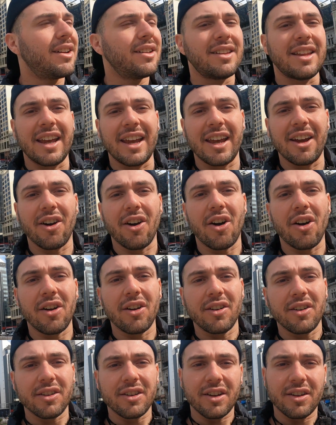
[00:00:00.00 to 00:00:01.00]
They
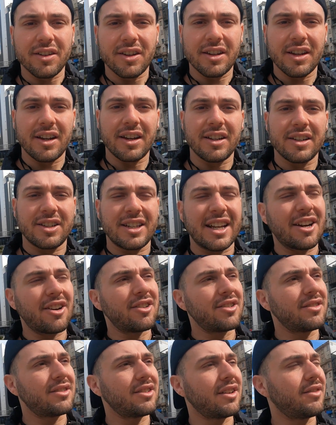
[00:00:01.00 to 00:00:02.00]
all, the
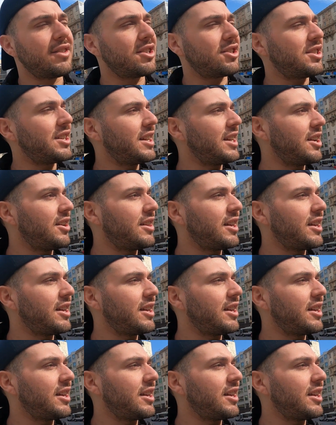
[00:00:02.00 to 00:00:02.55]
centers of their city,